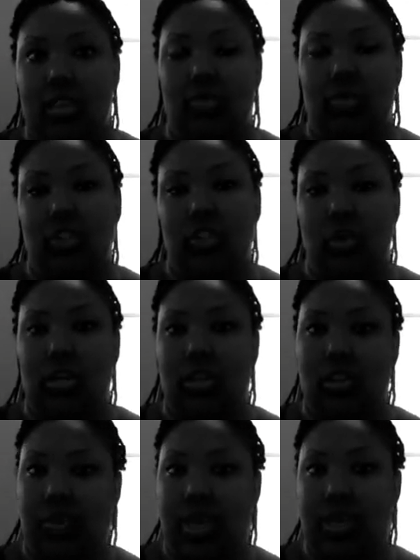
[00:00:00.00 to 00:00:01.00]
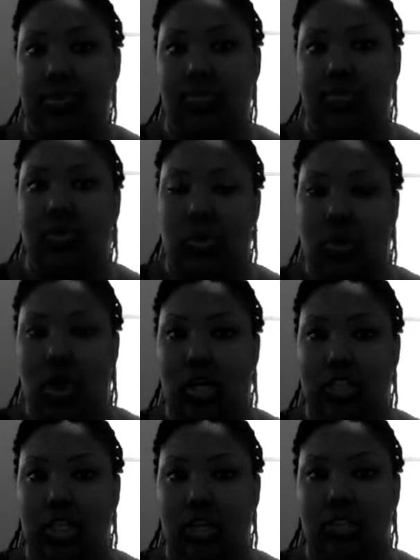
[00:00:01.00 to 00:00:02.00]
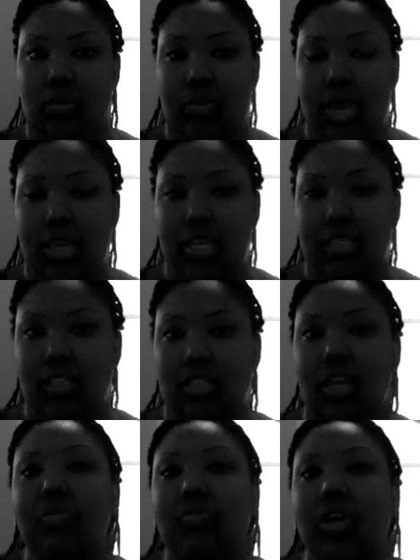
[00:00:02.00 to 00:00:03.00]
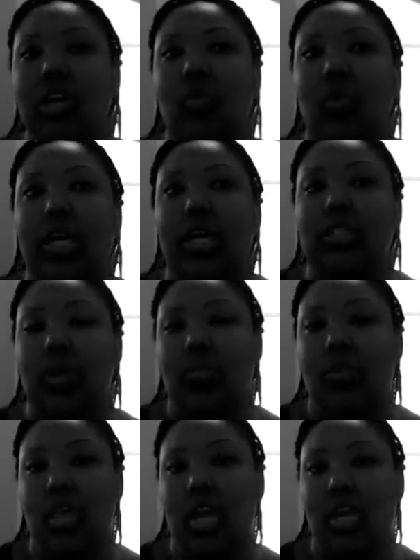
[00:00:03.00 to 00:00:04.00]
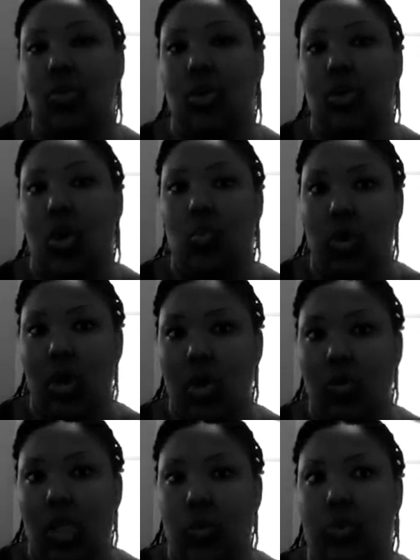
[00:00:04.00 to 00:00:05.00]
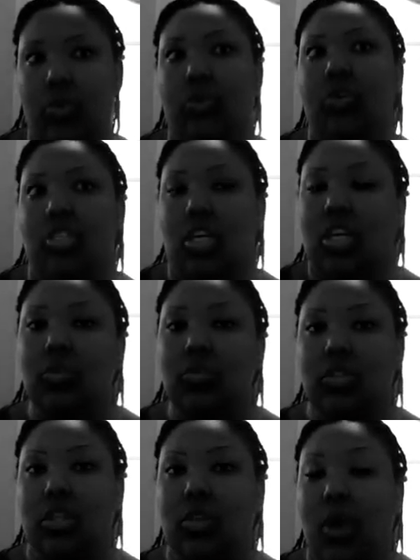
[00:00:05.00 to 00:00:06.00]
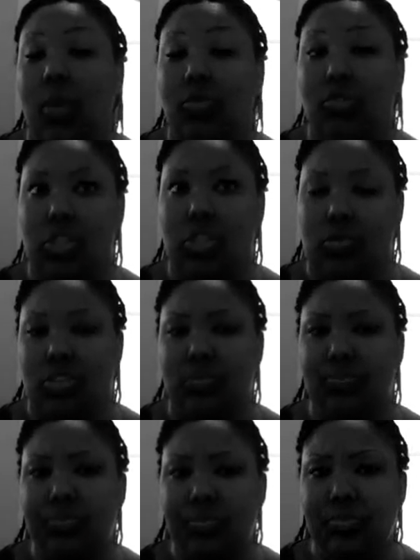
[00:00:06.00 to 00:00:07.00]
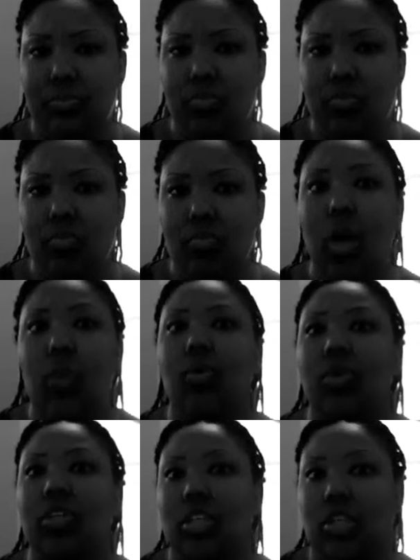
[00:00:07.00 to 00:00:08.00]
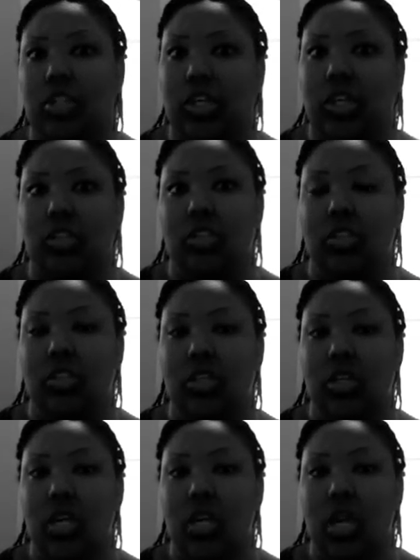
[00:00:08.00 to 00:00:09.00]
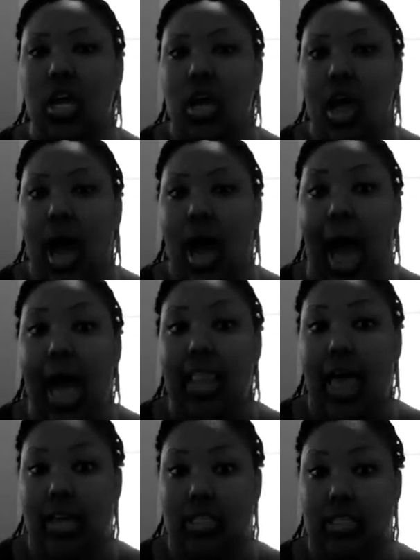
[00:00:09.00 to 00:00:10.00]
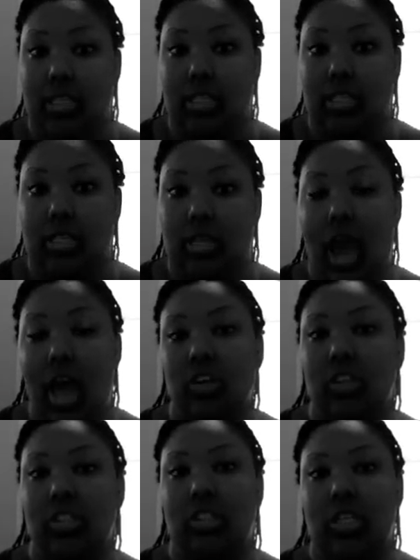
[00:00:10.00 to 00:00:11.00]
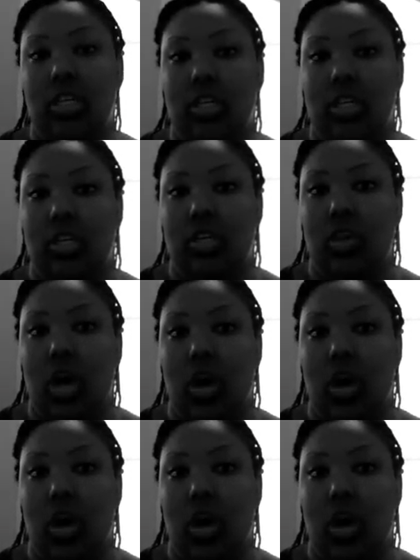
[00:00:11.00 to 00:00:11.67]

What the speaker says: the majority of the fake people do go to church, but it's different when it's people that you don't know. Like when we went to Houston, when I moved to Houston, and we went to the church. I liked it. I understood it,